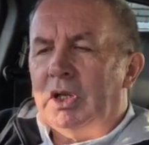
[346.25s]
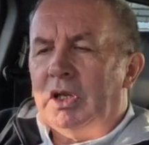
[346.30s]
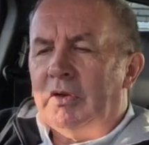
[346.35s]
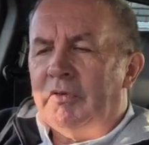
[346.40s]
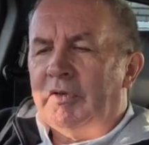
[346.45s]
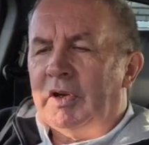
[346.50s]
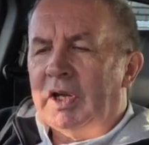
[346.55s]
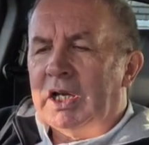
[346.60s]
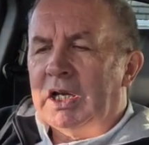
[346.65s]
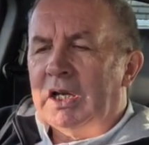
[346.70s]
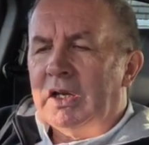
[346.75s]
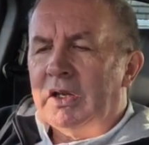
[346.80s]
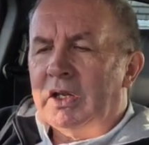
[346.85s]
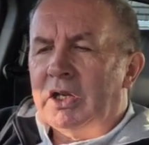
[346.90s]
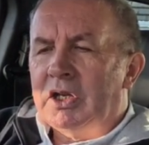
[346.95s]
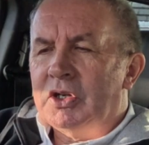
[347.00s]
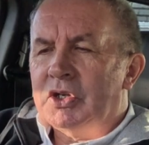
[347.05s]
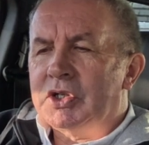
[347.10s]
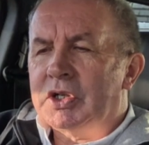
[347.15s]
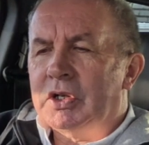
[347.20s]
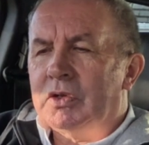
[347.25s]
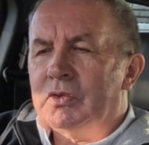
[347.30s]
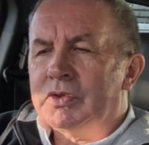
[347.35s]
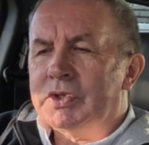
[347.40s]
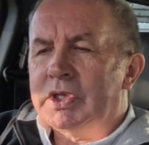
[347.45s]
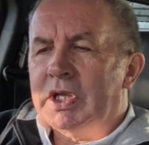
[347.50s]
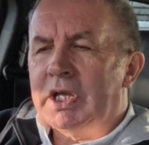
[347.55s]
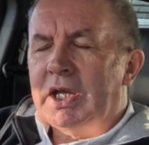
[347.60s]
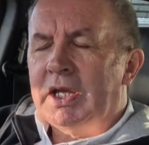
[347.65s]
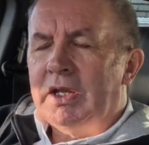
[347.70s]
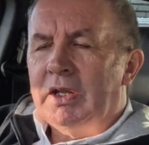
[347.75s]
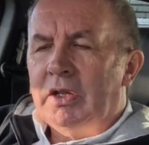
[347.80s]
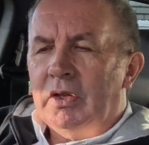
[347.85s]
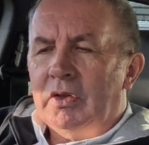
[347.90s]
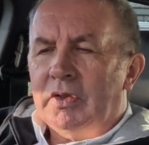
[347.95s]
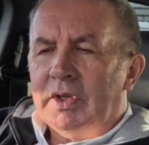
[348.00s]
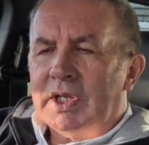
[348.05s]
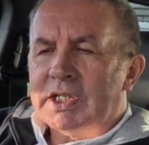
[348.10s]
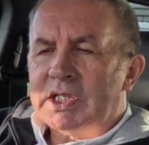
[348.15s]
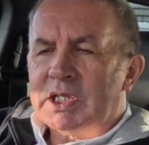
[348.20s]
if I click the controls there,
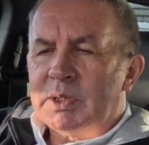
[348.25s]
that